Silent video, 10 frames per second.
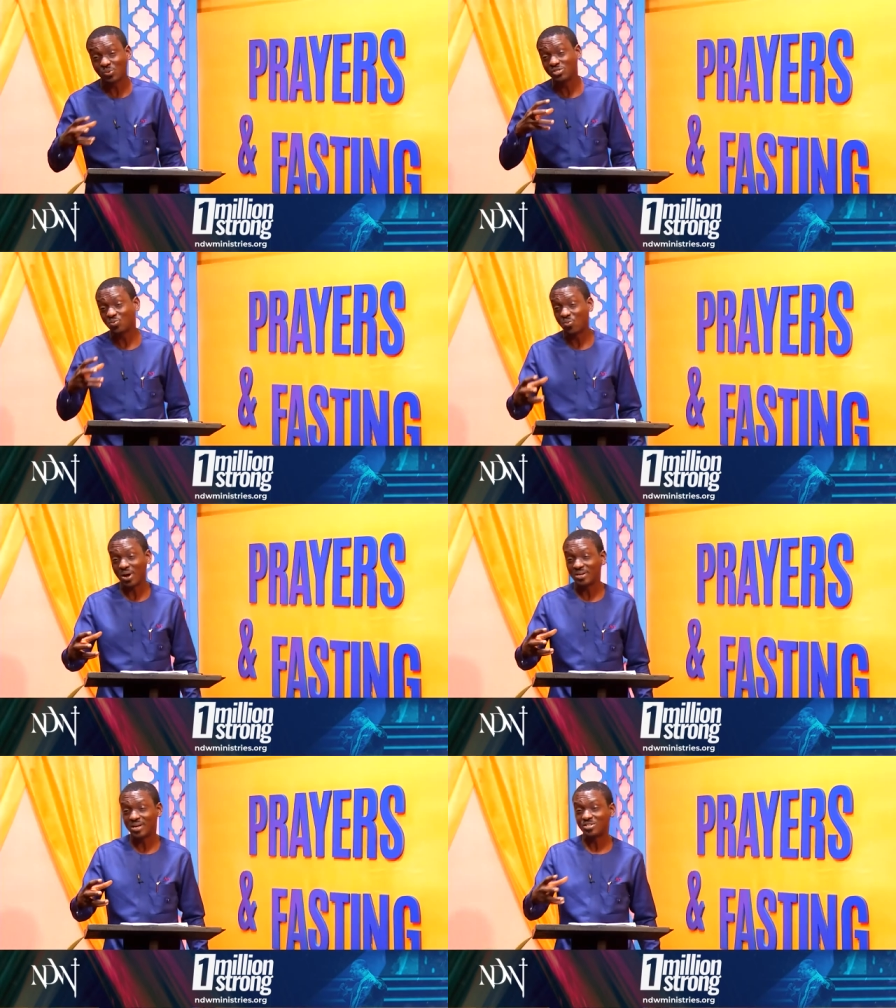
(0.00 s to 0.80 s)

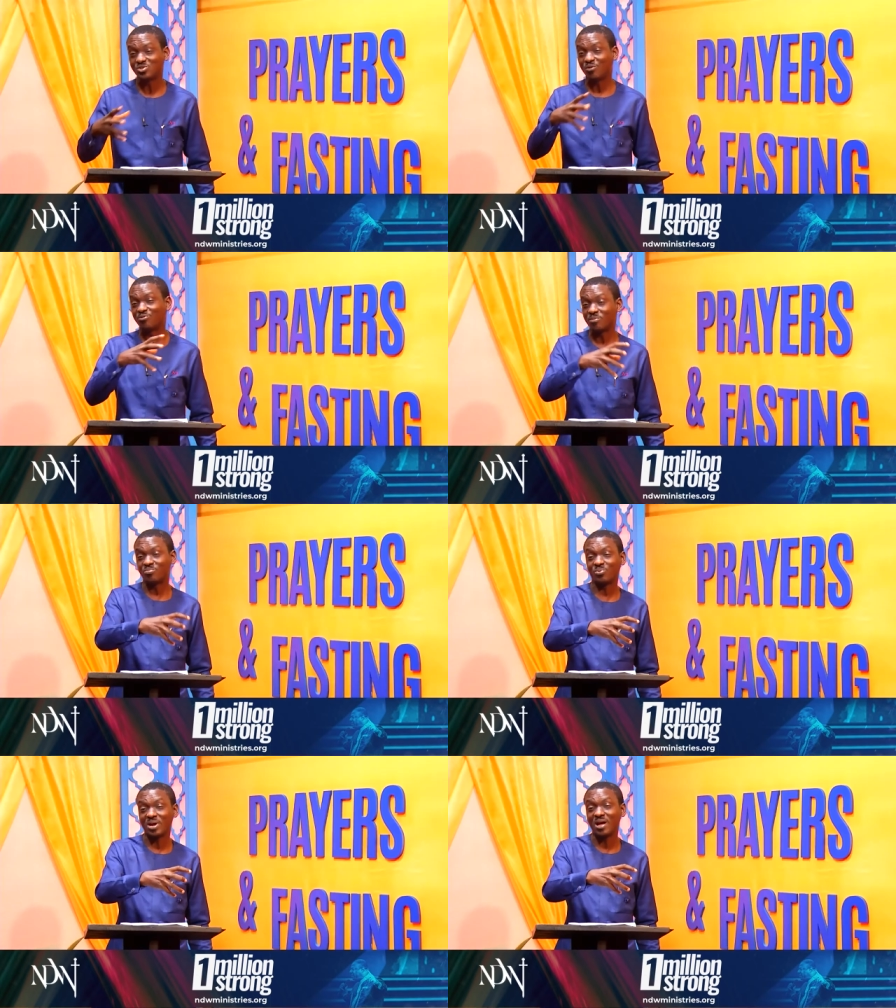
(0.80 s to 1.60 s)
21 days of
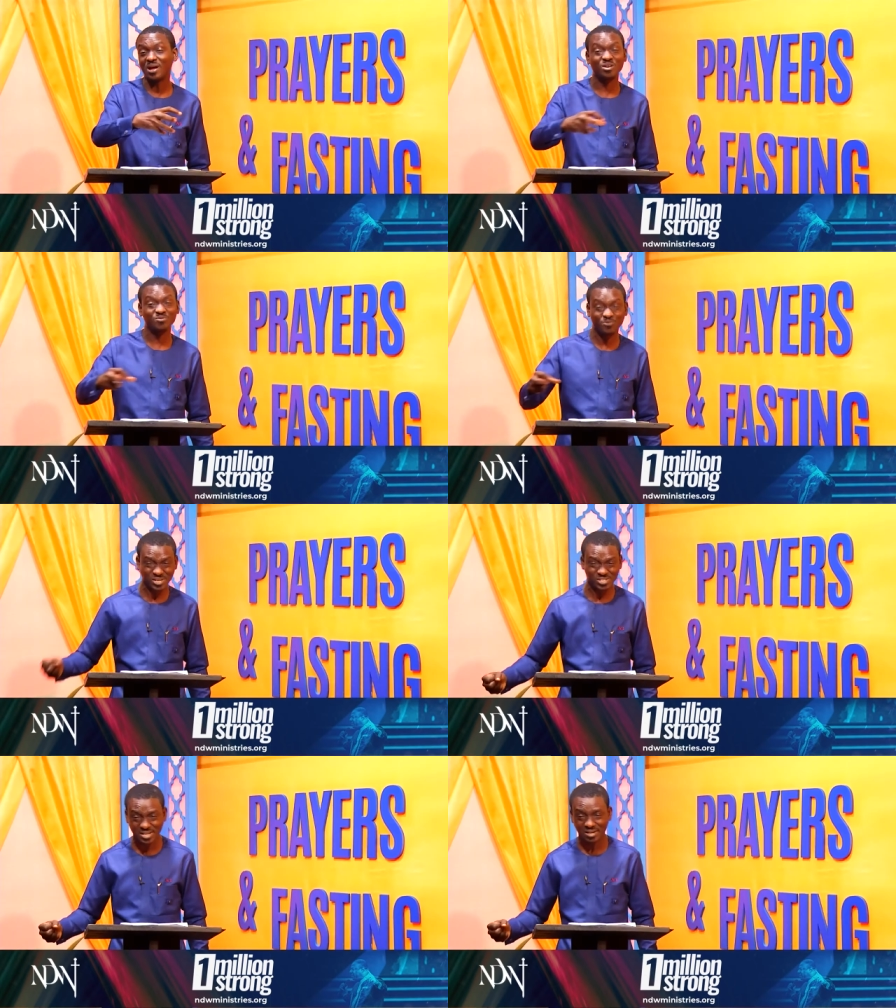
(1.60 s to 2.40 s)
prayer and
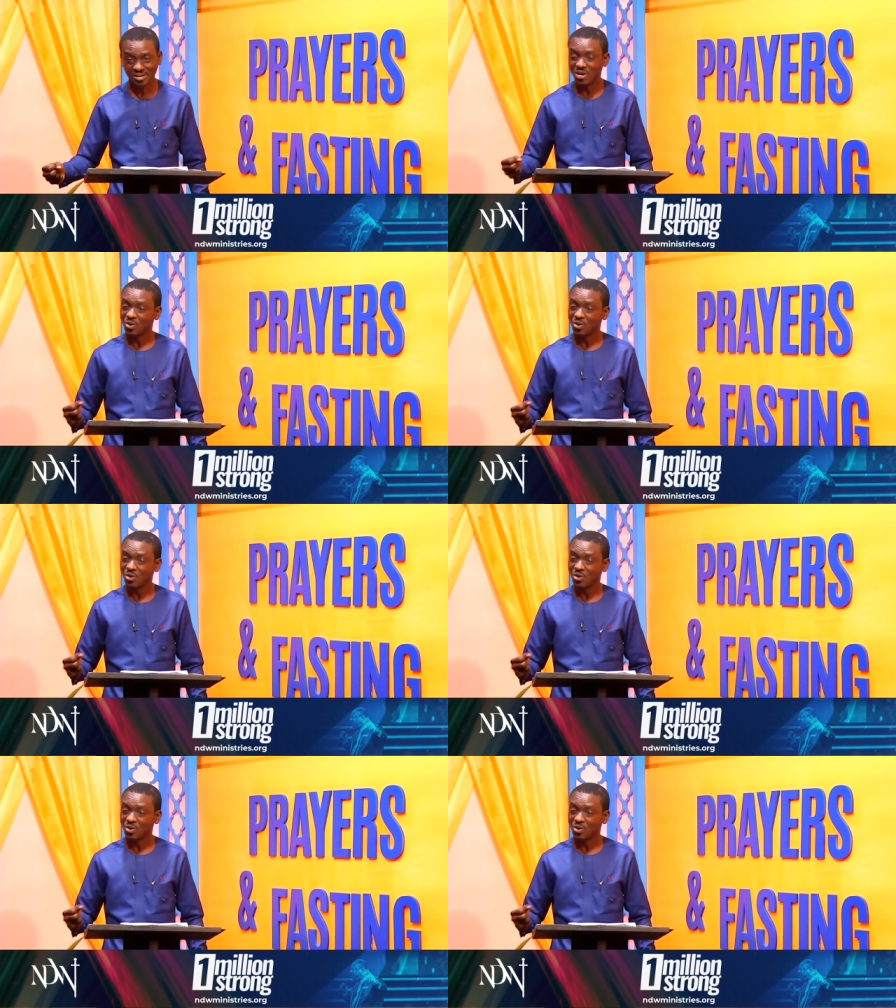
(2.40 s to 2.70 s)
fasting,